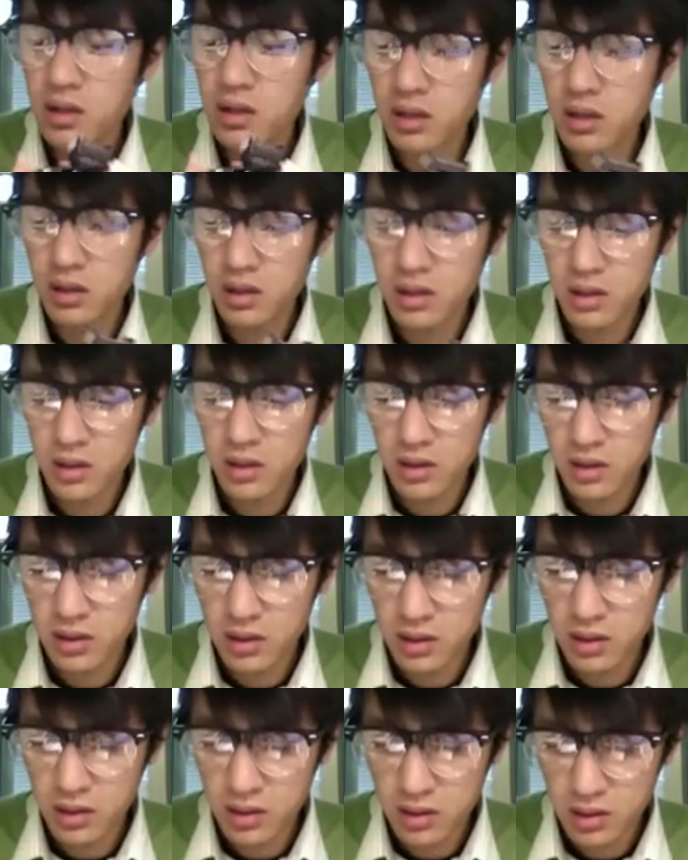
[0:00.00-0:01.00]

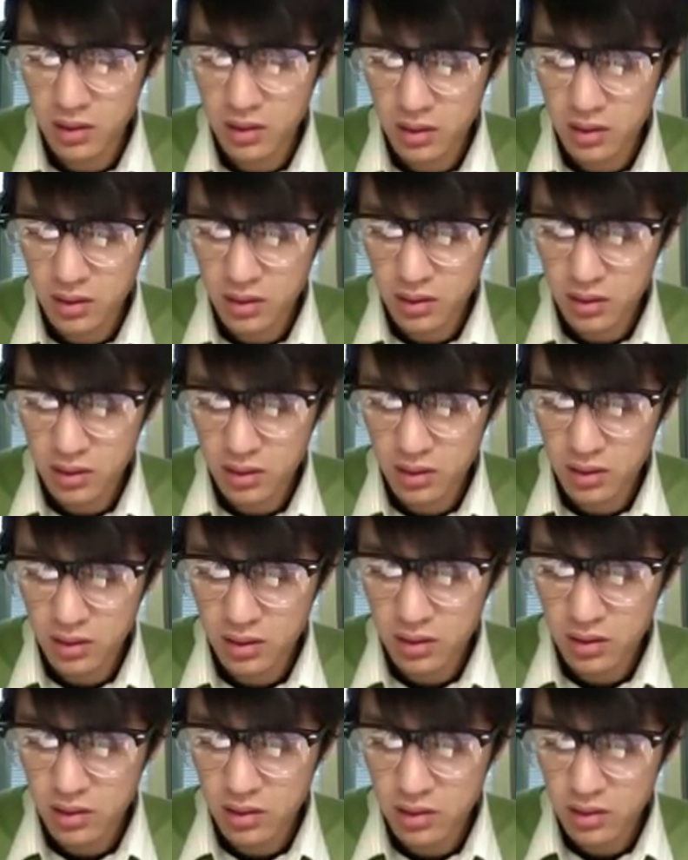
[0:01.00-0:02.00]

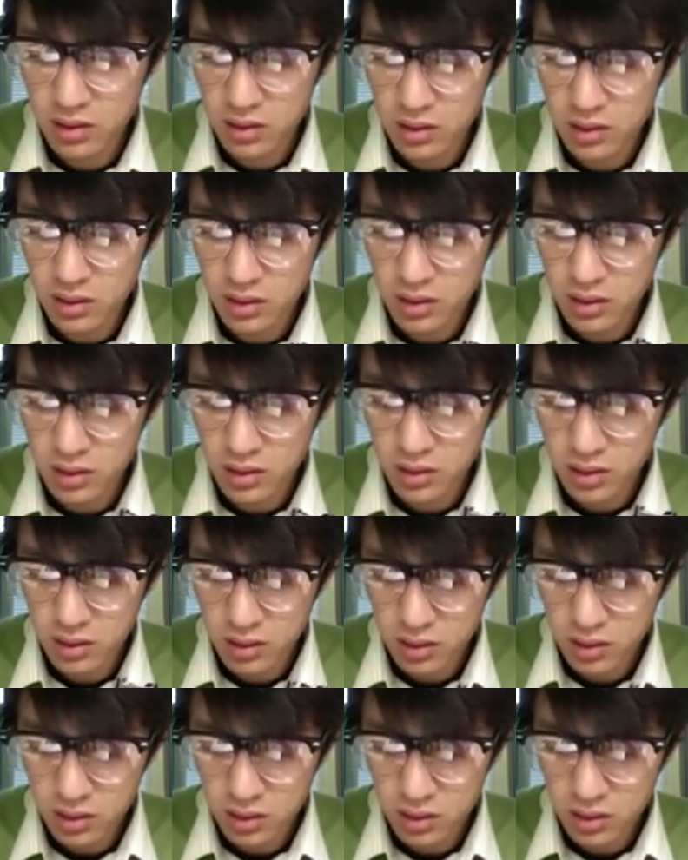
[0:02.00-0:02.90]
[no speech]